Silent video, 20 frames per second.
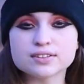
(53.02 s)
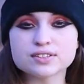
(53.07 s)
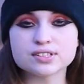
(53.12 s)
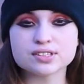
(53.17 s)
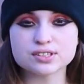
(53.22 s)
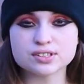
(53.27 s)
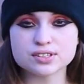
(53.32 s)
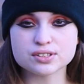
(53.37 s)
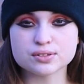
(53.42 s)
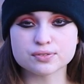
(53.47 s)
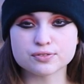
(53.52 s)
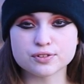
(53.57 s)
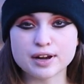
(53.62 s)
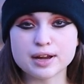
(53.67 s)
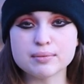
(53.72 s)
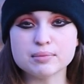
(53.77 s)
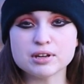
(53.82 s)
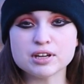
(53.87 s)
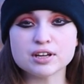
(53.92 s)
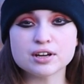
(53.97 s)
this is the
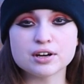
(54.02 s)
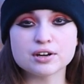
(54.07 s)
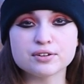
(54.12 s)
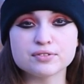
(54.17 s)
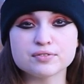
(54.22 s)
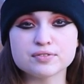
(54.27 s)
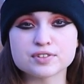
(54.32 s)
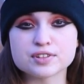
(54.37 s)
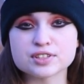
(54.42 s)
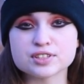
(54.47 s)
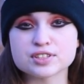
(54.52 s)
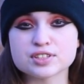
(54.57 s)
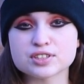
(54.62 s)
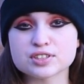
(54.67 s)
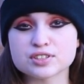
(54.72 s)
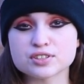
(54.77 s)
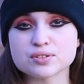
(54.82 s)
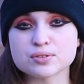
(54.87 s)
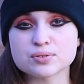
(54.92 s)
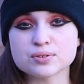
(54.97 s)
framing of this
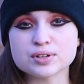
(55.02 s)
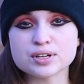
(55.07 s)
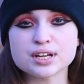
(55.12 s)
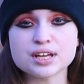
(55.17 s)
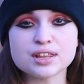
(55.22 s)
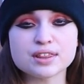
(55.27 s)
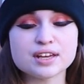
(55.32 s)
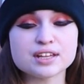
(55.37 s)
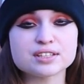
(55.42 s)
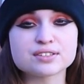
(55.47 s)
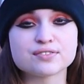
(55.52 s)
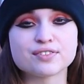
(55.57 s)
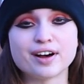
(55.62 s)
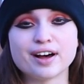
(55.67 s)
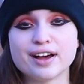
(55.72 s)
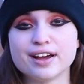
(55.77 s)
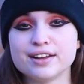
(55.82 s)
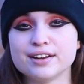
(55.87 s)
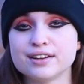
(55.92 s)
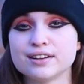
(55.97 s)
story, that's
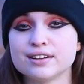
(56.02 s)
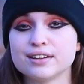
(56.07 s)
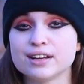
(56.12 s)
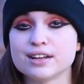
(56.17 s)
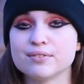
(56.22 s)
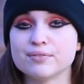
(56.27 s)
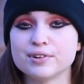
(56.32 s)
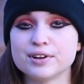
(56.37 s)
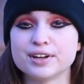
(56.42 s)
fine and